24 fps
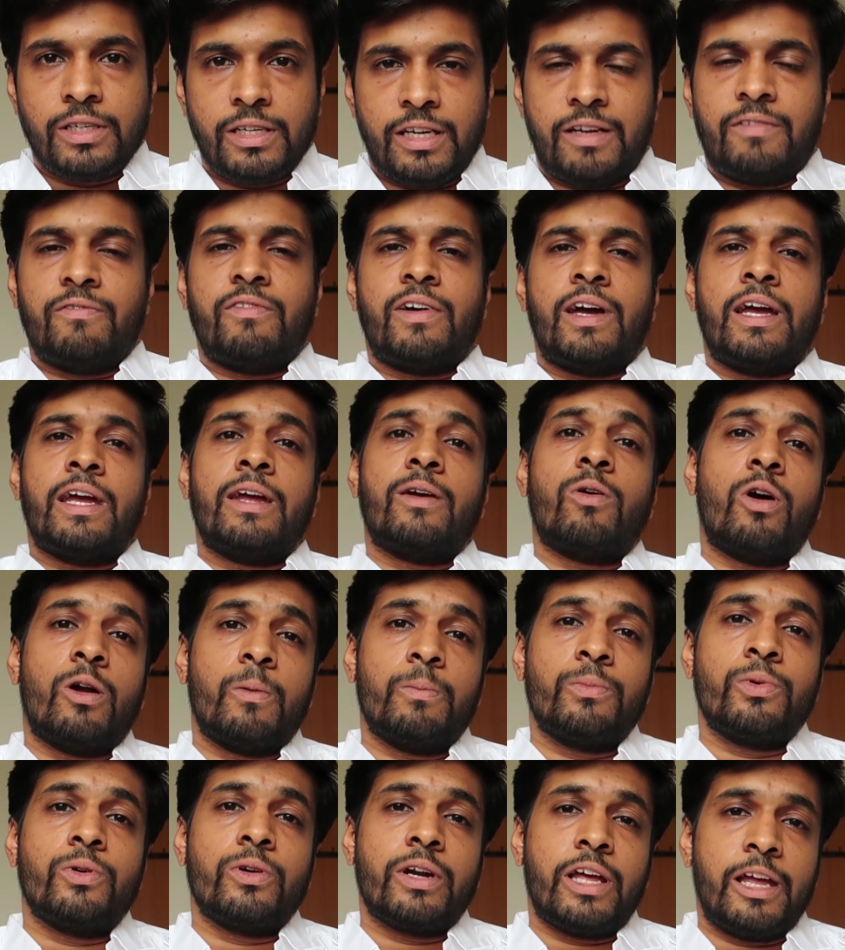And by
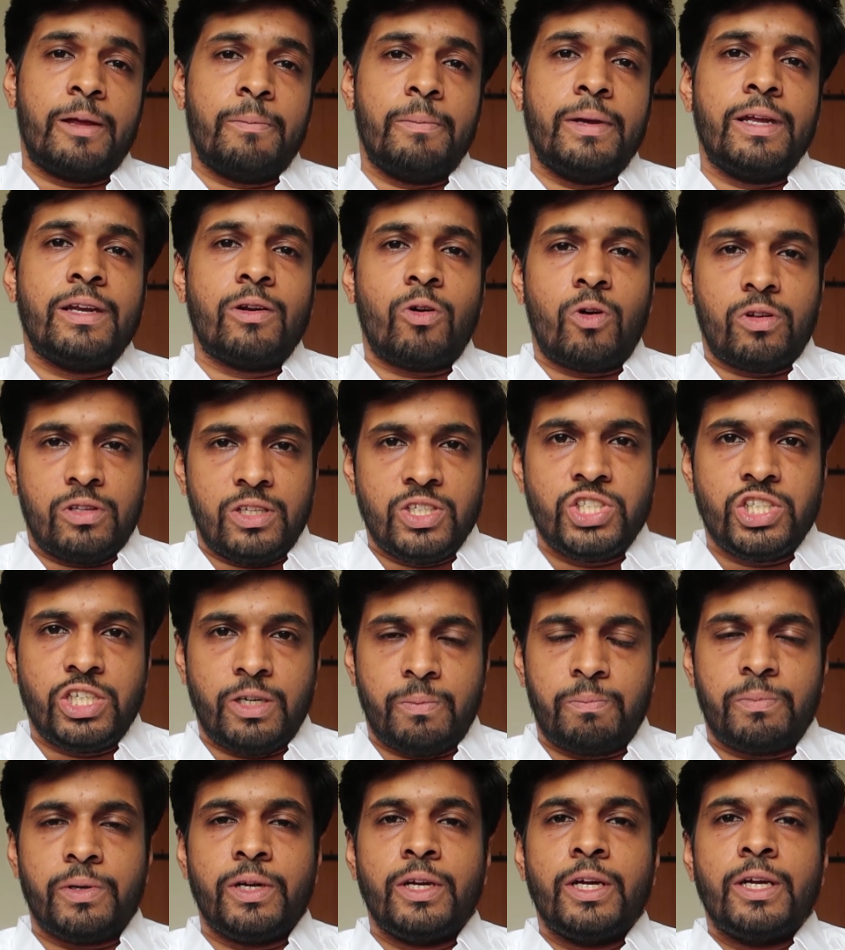on board I mean on the
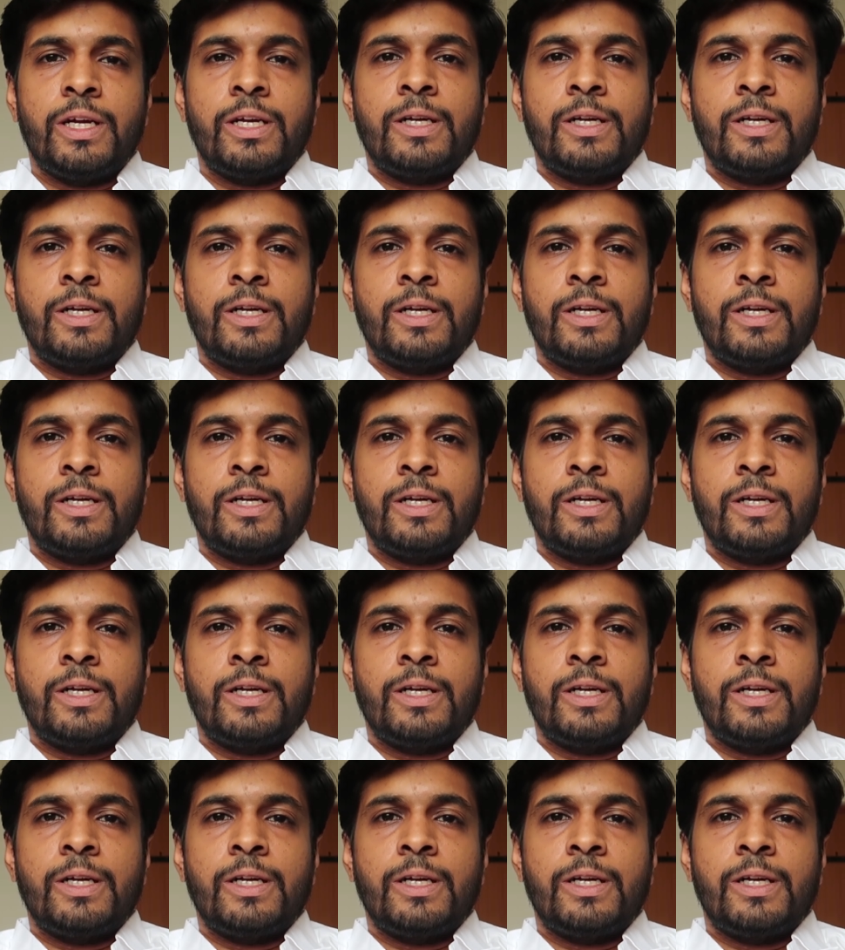ship.